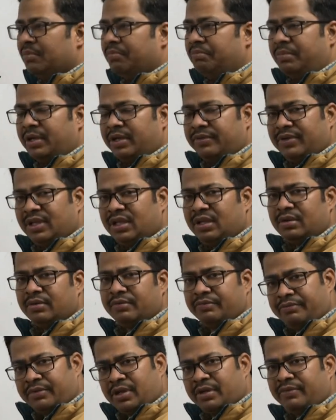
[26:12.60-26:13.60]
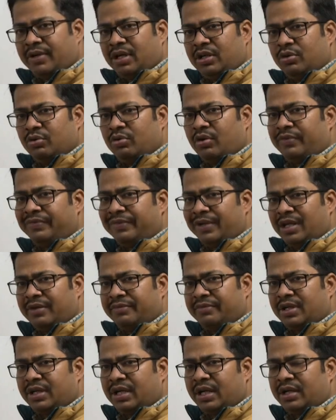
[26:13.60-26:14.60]
between one value of
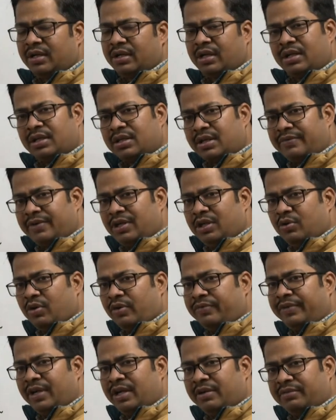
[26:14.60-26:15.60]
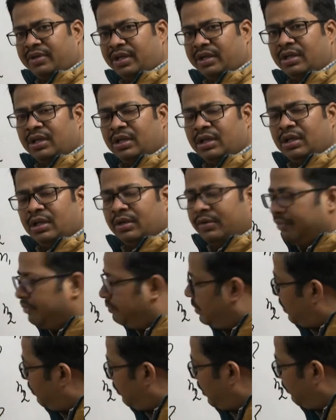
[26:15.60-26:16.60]
N1 and another value of N1,
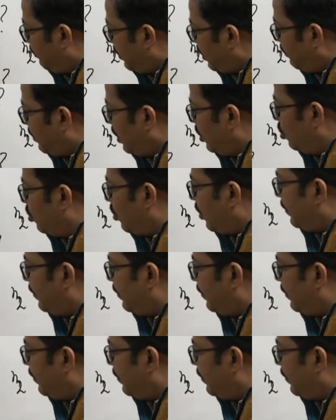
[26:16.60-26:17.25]
between one value of